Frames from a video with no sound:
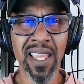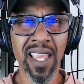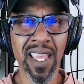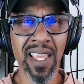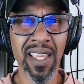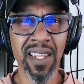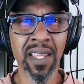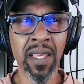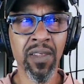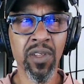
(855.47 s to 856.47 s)

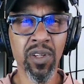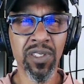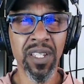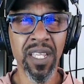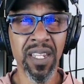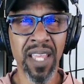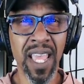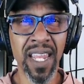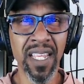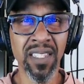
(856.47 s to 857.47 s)
and New York City in the
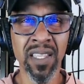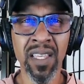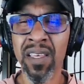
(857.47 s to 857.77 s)
80s,